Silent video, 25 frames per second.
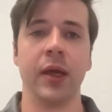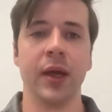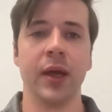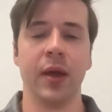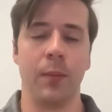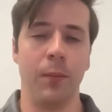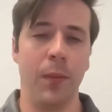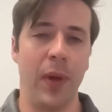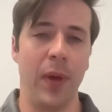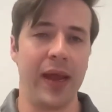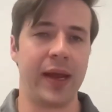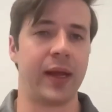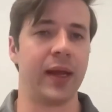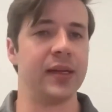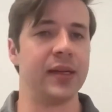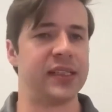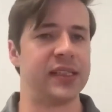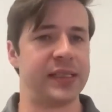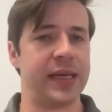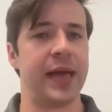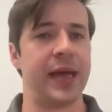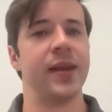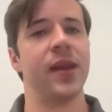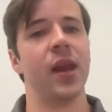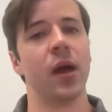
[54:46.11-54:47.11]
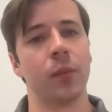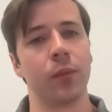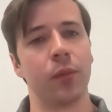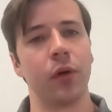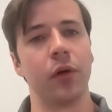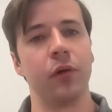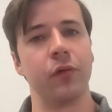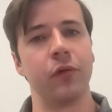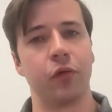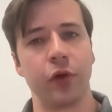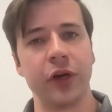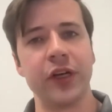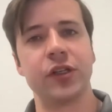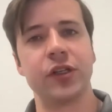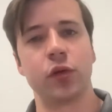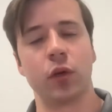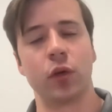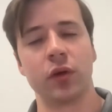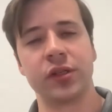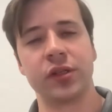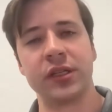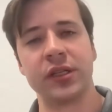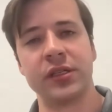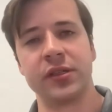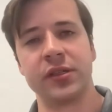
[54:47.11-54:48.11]
make a set number of
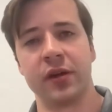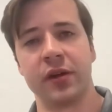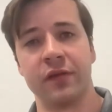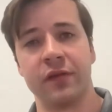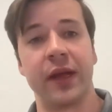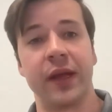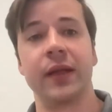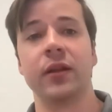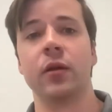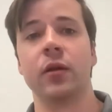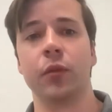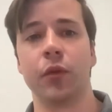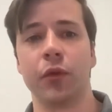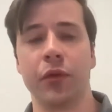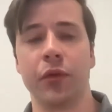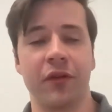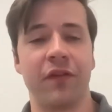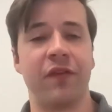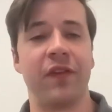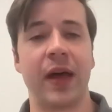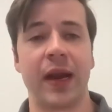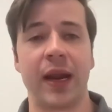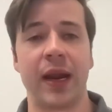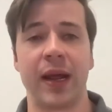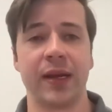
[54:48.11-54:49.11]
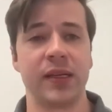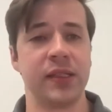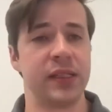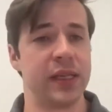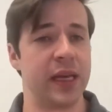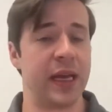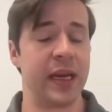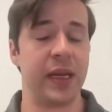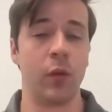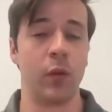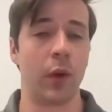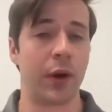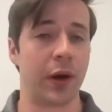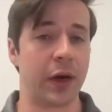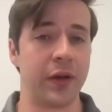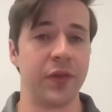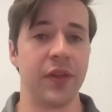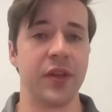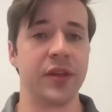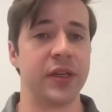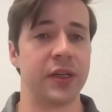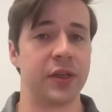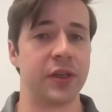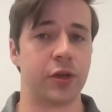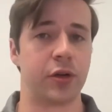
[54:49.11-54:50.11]
resources available to FedEx anywhere in the
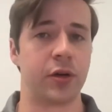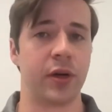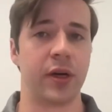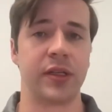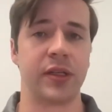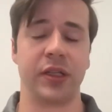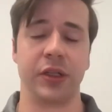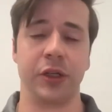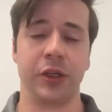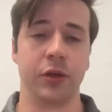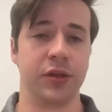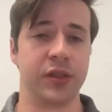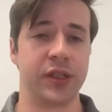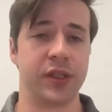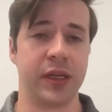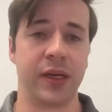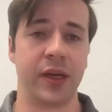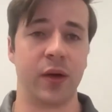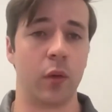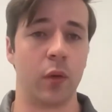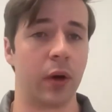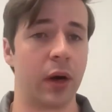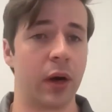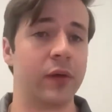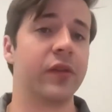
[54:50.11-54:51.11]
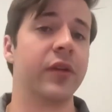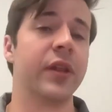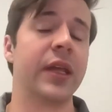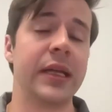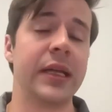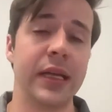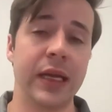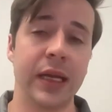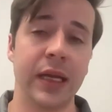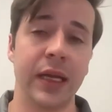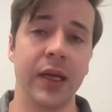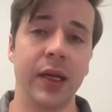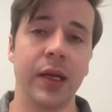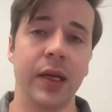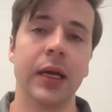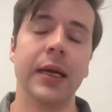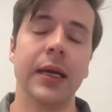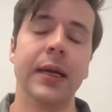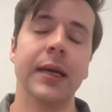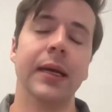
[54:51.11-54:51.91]
district and you'll send it wherever they need.